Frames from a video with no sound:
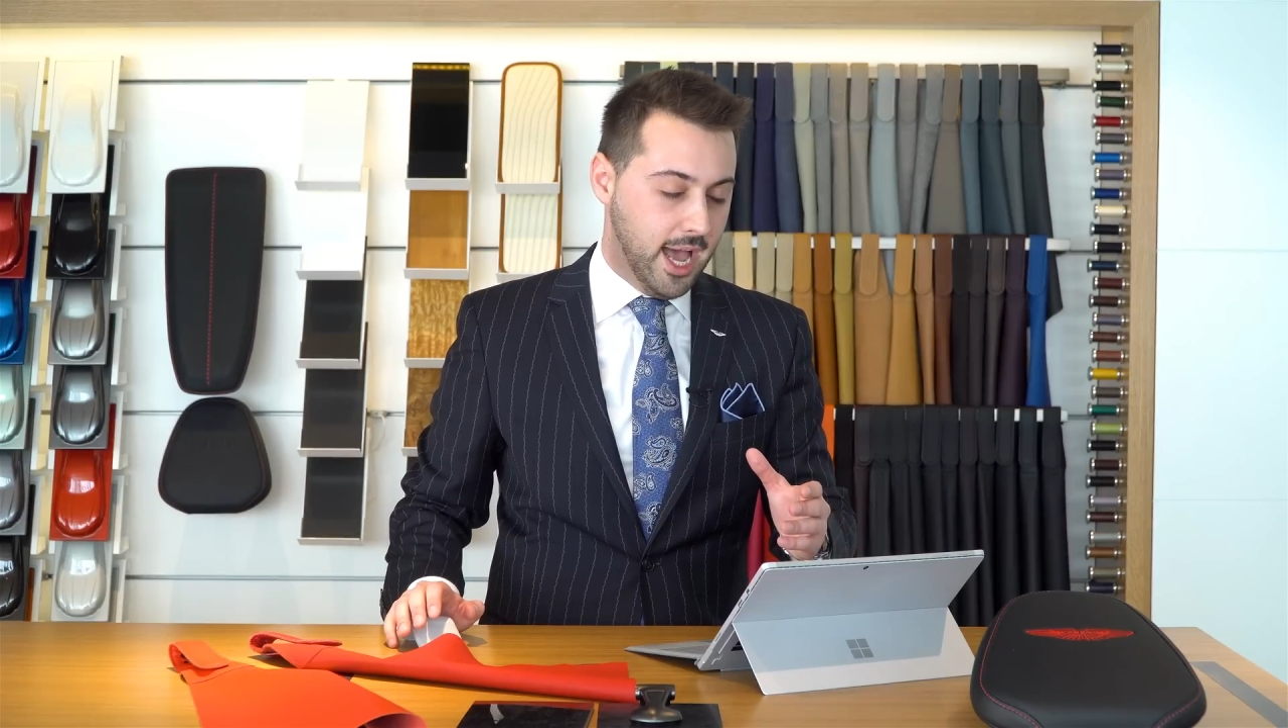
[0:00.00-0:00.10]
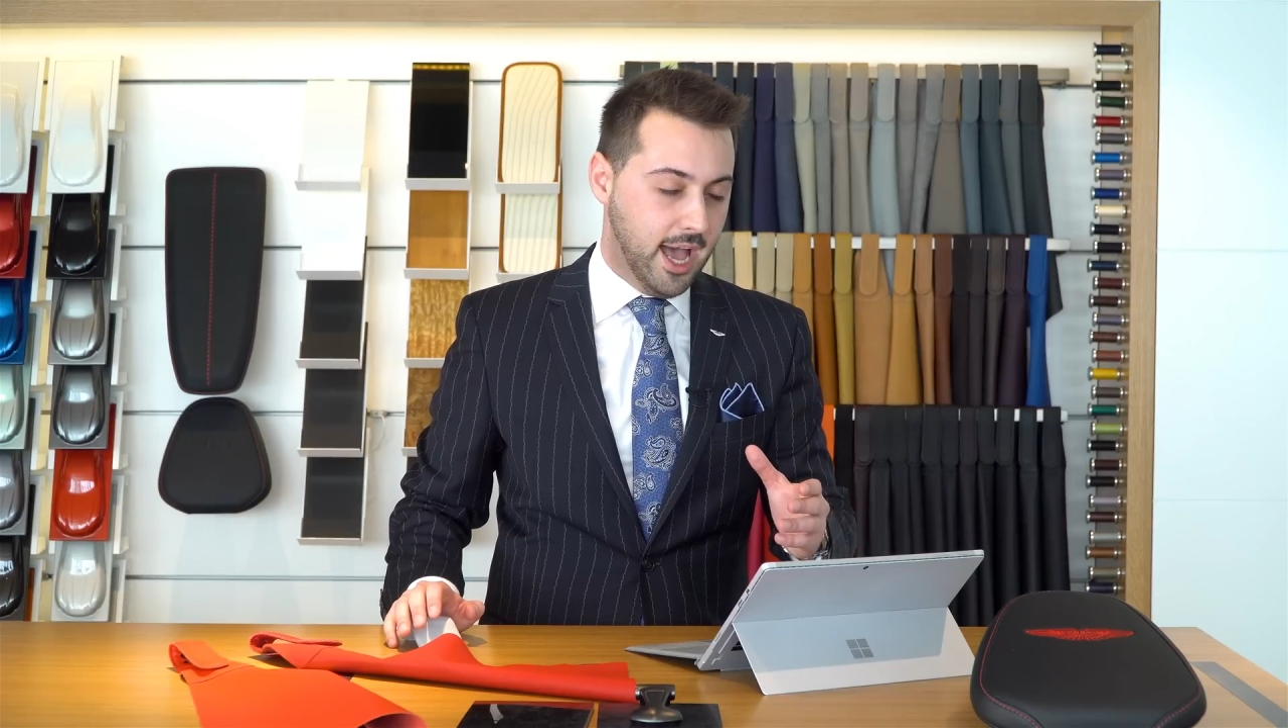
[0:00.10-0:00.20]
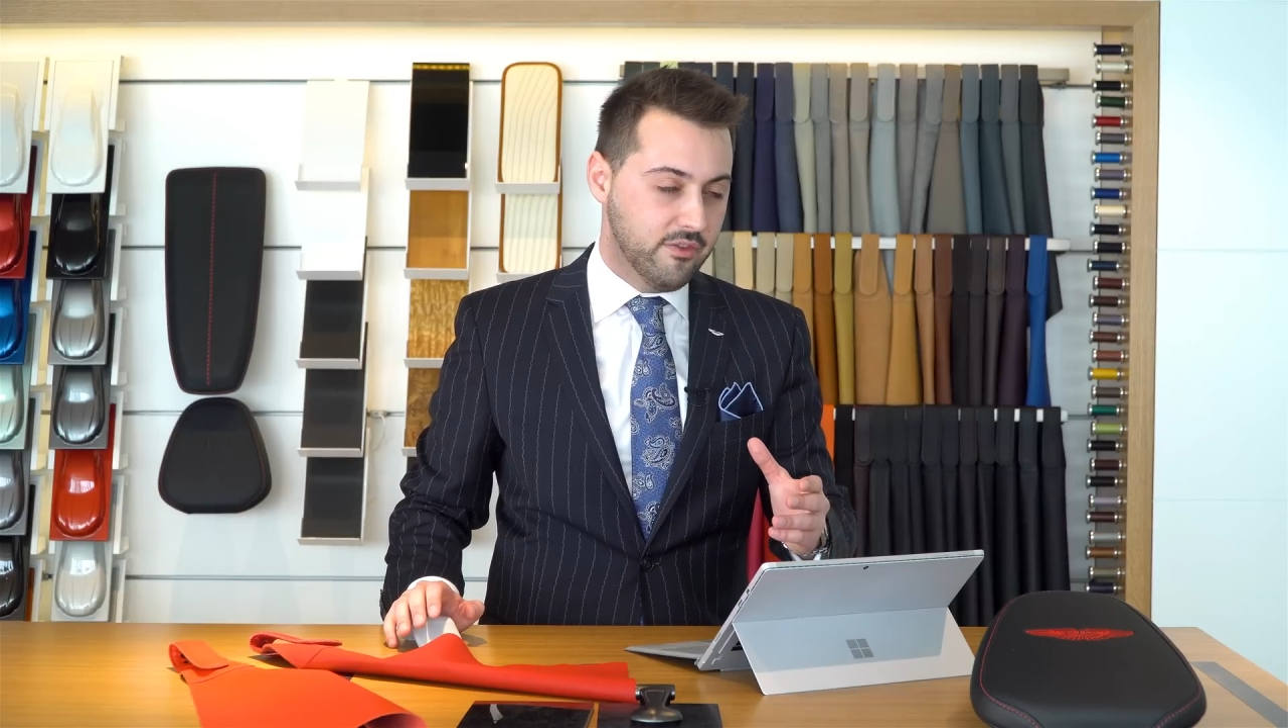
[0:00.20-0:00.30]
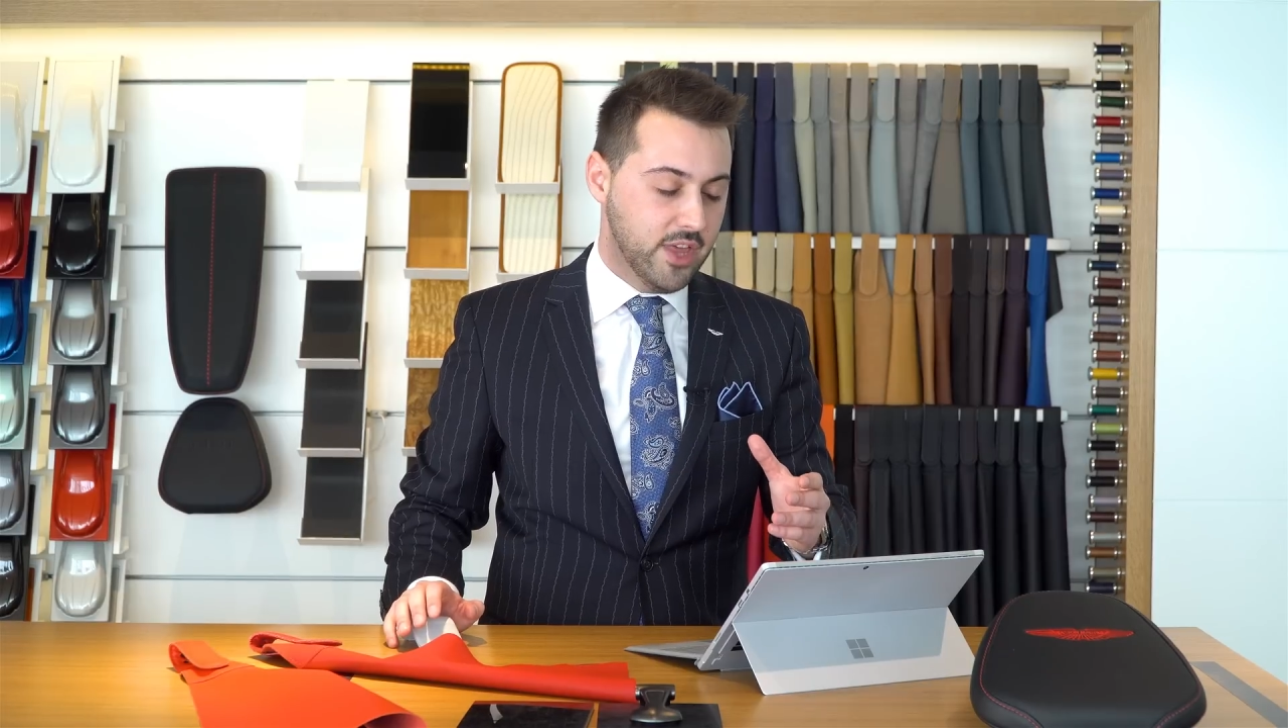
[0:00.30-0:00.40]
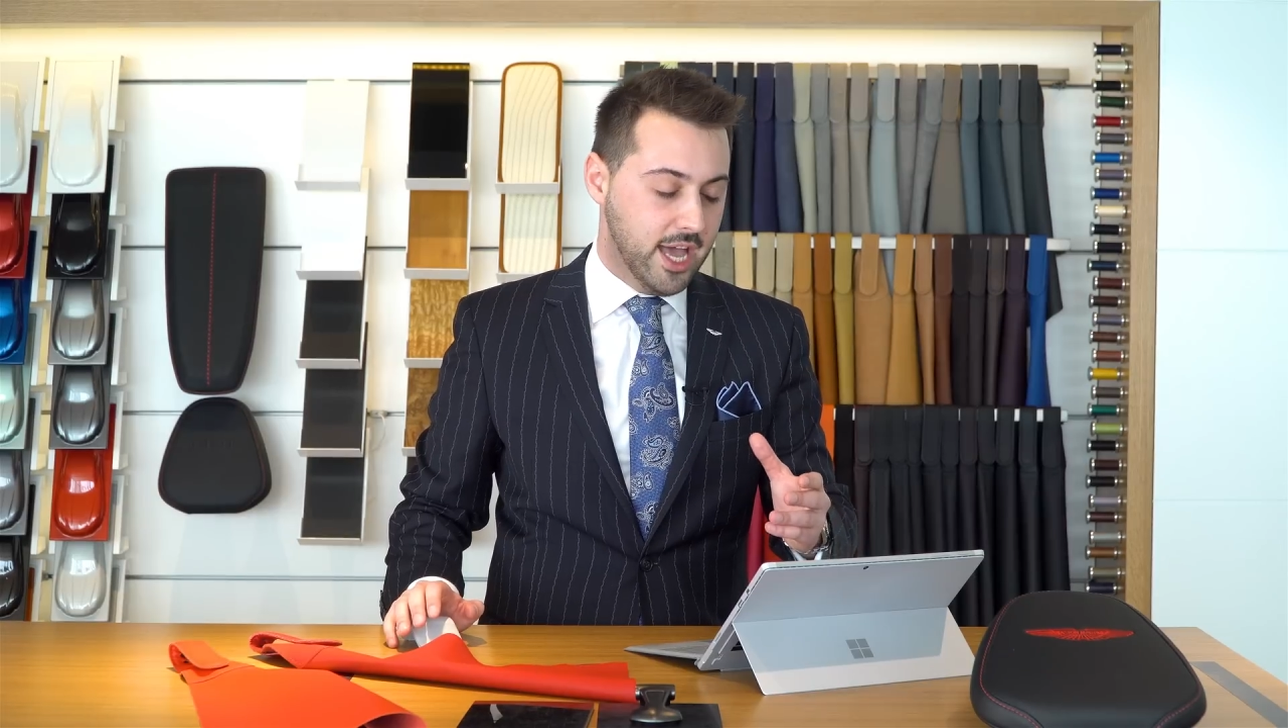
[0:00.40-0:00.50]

have the